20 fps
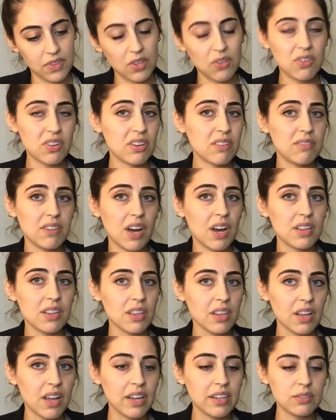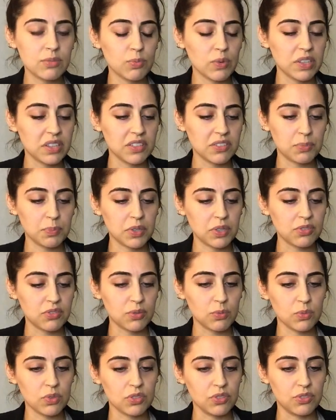You could have not liked what this
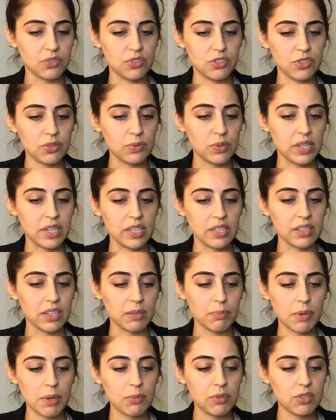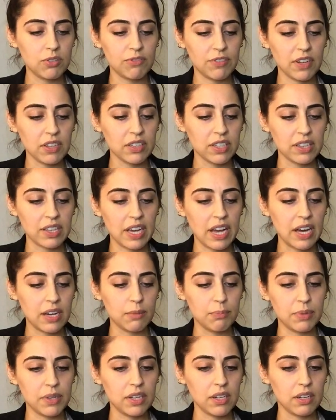person was doing. Like, maybe you felt like they had
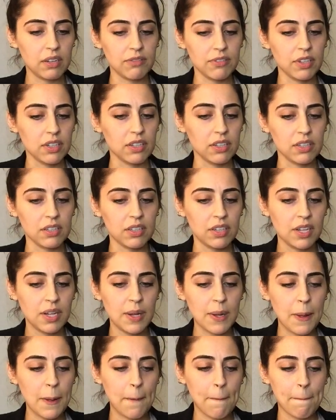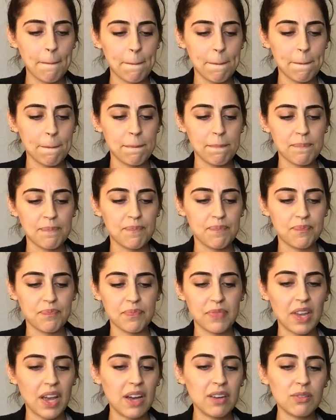a bit of a...
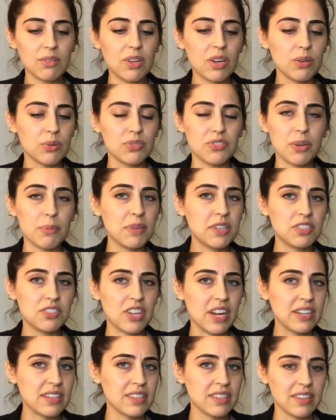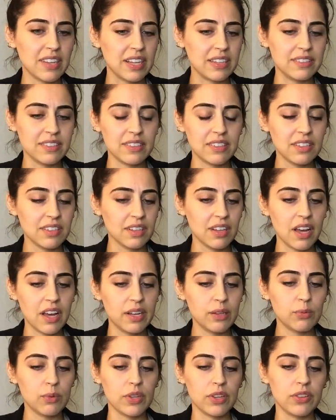I don't know, some agenda that didn't
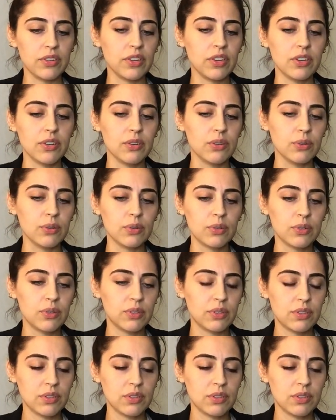align with you.